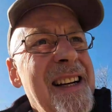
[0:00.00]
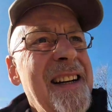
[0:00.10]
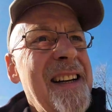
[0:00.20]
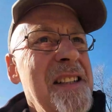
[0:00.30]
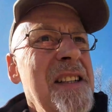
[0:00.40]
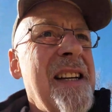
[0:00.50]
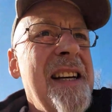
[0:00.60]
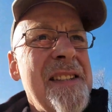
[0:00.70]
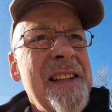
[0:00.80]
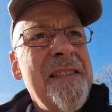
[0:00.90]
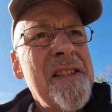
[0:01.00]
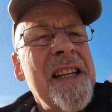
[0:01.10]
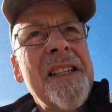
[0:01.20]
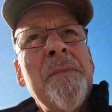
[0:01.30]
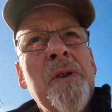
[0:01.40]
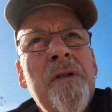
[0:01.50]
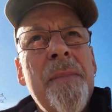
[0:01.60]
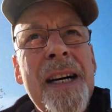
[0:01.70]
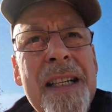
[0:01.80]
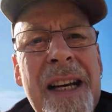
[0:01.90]
Like she says, I never say too much
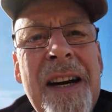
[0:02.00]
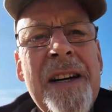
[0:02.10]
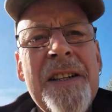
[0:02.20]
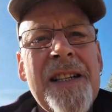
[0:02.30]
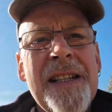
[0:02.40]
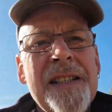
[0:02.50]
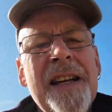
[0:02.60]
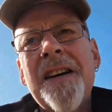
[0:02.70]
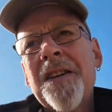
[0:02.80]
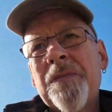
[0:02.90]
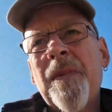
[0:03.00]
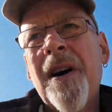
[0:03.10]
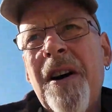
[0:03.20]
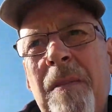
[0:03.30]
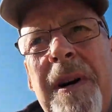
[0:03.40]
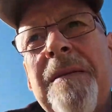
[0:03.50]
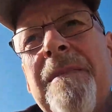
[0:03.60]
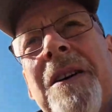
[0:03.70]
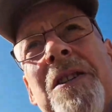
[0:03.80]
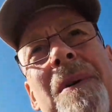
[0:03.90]
about a garden. She says, the garden's my hobby,
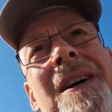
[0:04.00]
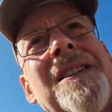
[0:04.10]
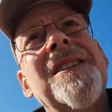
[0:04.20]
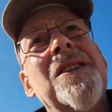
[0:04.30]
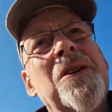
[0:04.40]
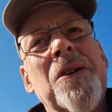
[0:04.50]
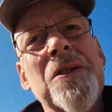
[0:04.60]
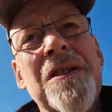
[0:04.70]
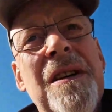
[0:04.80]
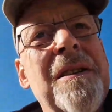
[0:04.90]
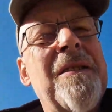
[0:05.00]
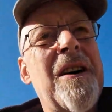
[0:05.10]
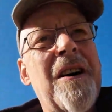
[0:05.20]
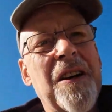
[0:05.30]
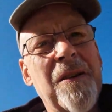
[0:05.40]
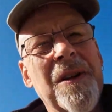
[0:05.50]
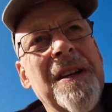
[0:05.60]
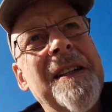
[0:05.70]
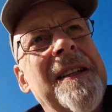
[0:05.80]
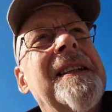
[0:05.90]
motorbikes is yours, so I don't argue with
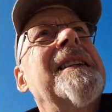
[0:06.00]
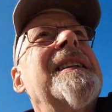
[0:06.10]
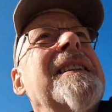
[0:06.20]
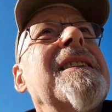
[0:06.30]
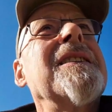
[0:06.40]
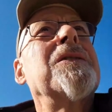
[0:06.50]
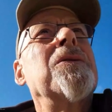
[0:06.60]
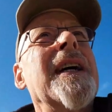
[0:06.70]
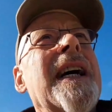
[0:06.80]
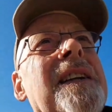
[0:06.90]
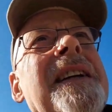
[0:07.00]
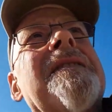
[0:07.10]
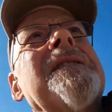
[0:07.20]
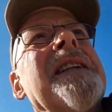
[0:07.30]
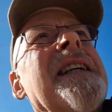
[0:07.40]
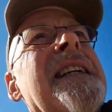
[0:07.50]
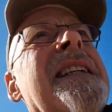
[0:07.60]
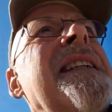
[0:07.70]
her. She's a good girl at that, really.